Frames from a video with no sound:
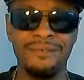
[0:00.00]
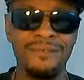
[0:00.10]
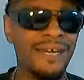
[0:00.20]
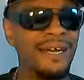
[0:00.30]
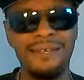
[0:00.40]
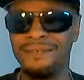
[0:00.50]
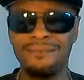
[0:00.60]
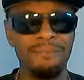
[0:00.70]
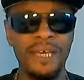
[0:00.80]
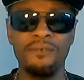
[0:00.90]
Ah,
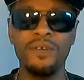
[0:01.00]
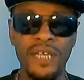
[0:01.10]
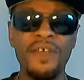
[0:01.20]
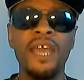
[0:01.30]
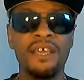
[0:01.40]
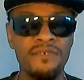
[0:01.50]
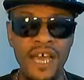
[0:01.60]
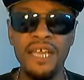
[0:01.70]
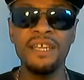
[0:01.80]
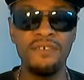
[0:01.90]
man, really. You've
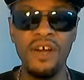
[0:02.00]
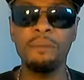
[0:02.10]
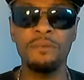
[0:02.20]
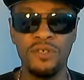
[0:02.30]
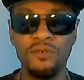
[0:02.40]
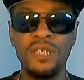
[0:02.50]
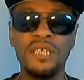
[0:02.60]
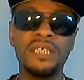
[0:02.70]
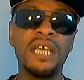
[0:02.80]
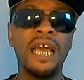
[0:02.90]
had enough
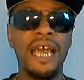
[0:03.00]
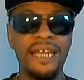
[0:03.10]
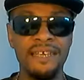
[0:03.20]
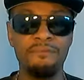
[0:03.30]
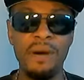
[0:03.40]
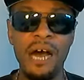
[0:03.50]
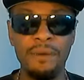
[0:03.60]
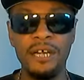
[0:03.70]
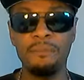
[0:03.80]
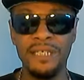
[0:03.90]
opportunities. And even Bob
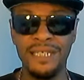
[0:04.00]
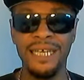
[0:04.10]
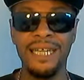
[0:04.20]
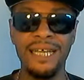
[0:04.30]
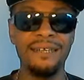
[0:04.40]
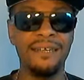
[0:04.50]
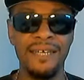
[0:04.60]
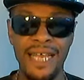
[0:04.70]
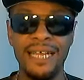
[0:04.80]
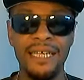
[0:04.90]
Arum has said
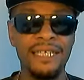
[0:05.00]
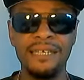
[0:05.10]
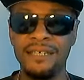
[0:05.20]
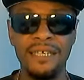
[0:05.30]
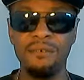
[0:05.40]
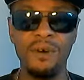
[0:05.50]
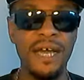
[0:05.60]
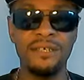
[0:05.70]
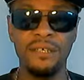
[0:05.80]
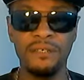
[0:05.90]
lately that Dillian
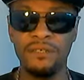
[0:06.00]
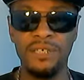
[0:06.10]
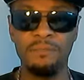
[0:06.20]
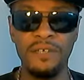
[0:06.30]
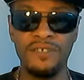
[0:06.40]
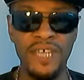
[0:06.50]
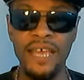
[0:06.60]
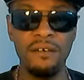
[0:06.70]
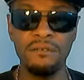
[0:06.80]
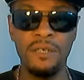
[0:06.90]
White ship has
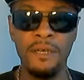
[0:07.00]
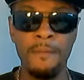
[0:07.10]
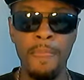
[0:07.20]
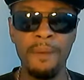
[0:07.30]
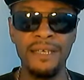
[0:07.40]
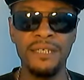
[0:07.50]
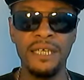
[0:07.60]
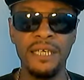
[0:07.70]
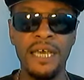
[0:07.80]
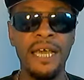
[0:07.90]
sailed,
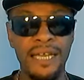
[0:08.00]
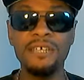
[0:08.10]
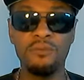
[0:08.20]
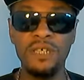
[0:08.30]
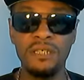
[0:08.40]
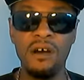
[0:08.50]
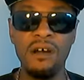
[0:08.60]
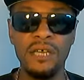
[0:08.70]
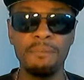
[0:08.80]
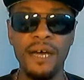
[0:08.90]
basically. And that's what he's
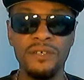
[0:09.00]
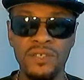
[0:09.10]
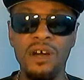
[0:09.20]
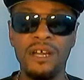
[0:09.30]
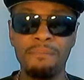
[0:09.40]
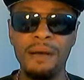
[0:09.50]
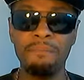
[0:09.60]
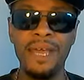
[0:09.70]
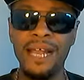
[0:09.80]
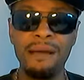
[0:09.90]
talking about. He's talking about,
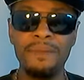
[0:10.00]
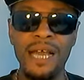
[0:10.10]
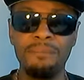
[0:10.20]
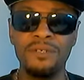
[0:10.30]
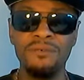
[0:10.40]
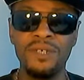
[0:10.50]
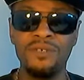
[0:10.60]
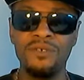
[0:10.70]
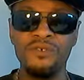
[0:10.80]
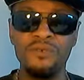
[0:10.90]
man, how many
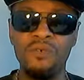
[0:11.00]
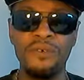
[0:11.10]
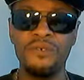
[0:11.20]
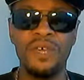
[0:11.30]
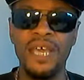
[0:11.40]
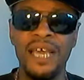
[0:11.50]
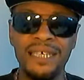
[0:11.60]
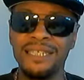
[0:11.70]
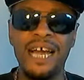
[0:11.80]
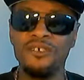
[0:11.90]
opportunities do you want?
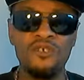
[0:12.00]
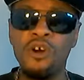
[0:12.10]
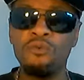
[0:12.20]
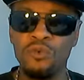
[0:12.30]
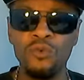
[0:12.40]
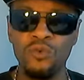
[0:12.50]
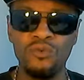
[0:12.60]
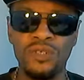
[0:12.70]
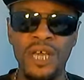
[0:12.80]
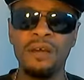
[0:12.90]
It's not your
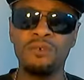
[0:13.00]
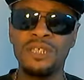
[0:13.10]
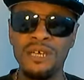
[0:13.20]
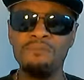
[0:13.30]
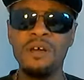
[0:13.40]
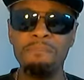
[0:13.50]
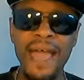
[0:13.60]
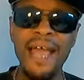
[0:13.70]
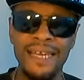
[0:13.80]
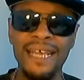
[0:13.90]
rules. When someone
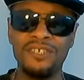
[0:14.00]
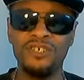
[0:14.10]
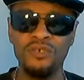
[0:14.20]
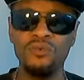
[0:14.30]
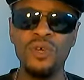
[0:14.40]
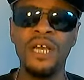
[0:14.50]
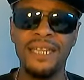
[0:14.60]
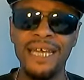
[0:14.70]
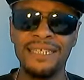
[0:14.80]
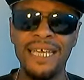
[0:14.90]
mandates you,
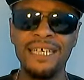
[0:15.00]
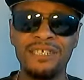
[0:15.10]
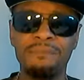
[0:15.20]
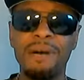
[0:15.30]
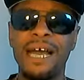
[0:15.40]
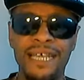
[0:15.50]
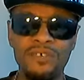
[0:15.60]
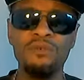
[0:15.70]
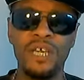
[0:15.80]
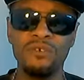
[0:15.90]
that sanctioning body,
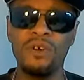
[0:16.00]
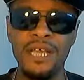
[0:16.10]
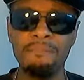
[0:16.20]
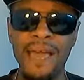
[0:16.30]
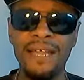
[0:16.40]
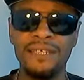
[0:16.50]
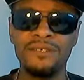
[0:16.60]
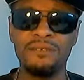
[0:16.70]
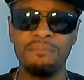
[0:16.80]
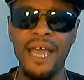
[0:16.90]
you ignore their
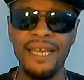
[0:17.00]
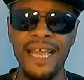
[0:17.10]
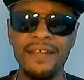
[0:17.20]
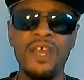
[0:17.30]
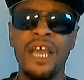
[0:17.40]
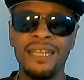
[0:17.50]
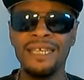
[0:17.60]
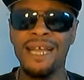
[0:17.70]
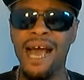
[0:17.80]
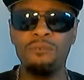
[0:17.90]
mandate,
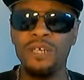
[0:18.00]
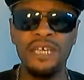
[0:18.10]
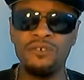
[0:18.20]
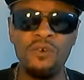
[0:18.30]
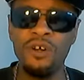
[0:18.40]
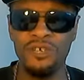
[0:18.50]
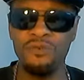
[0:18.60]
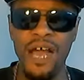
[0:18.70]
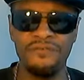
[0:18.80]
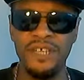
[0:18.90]
then I would ignore
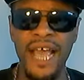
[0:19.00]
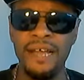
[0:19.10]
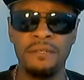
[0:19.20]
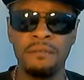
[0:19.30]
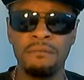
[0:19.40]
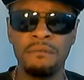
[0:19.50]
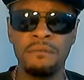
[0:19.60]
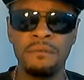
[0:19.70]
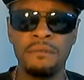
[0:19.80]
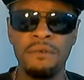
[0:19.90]
you after that,
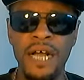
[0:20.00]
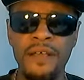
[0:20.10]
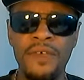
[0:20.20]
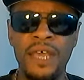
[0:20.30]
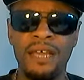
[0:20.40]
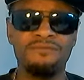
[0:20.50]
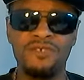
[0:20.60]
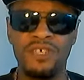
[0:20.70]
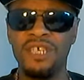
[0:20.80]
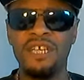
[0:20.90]
right? If
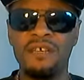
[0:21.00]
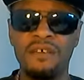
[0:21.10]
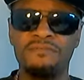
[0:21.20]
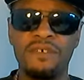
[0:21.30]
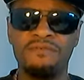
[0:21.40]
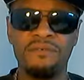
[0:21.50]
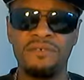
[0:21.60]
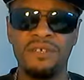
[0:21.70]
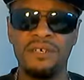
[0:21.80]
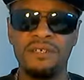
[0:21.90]

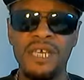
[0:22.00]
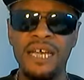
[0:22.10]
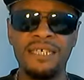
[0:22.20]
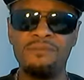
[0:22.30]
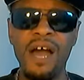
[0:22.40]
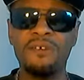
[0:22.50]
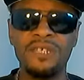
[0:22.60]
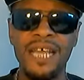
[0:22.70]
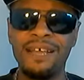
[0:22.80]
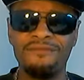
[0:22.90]
Deontay
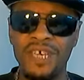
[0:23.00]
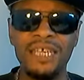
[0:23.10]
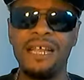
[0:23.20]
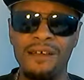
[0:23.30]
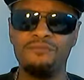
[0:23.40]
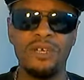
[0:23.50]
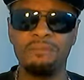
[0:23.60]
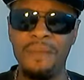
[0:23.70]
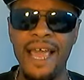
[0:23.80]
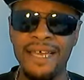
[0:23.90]
Wilder's like, forget
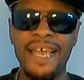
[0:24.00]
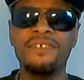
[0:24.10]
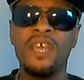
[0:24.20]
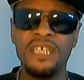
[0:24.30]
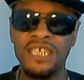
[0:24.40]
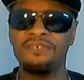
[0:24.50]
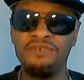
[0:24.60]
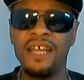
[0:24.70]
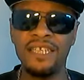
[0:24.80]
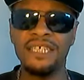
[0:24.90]
what mandate, just
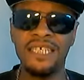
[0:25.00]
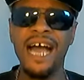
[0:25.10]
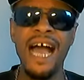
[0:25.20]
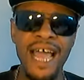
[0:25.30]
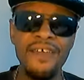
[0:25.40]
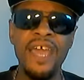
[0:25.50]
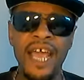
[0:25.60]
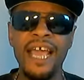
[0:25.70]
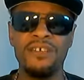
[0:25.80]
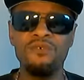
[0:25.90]
fight this guy,
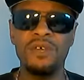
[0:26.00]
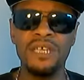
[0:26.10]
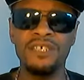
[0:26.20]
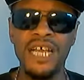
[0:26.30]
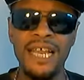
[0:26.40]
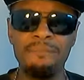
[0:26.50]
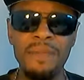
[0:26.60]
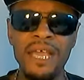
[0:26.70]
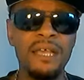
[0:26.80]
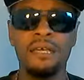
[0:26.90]
and you get a shot at
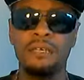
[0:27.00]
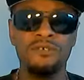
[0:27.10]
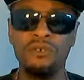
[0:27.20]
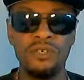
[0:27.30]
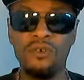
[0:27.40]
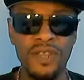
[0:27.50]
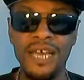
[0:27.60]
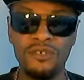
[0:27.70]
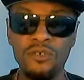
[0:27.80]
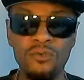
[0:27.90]
me, you ignore
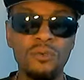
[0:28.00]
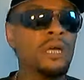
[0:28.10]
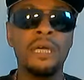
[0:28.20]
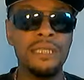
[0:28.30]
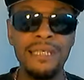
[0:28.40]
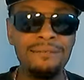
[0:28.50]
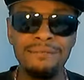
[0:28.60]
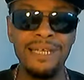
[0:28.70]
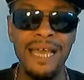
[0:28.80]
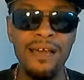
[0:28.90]
that too, then
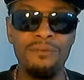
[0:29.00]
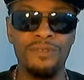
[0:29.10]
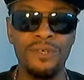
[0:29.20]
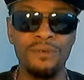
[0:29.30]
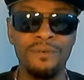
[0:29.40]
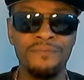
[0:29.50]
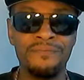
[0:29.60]
the hell with you.